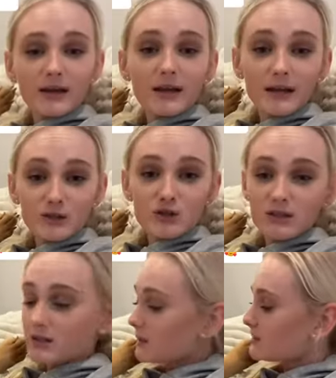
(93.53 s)
And she
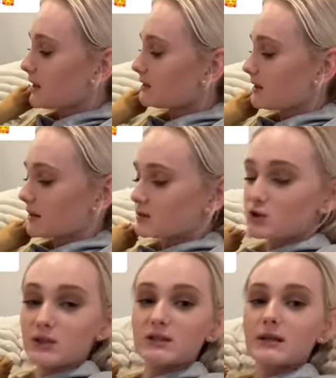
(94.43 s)
sleeps like this.
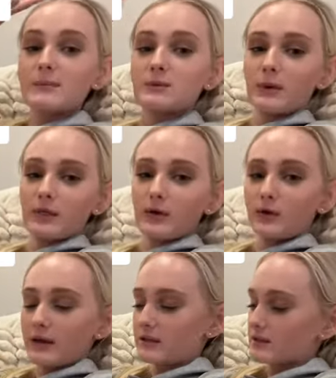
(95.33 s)
She sleeps with her,
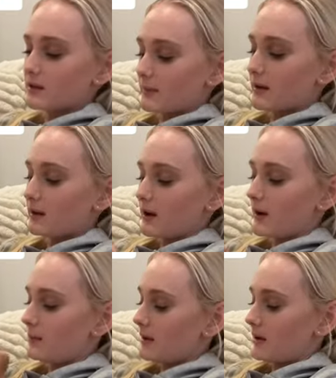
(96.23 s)
like, stomach
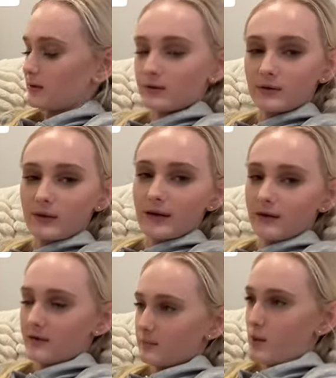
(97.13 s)
up and her, like,
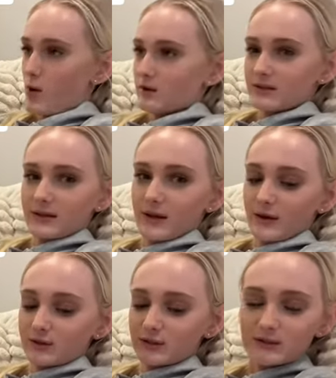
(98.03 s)
paws in the air.
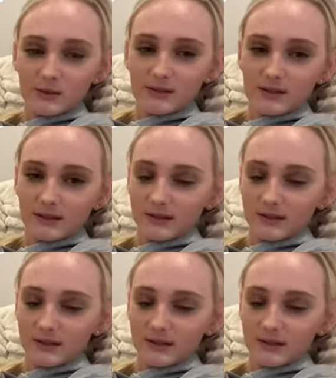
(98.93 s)
She's so silly.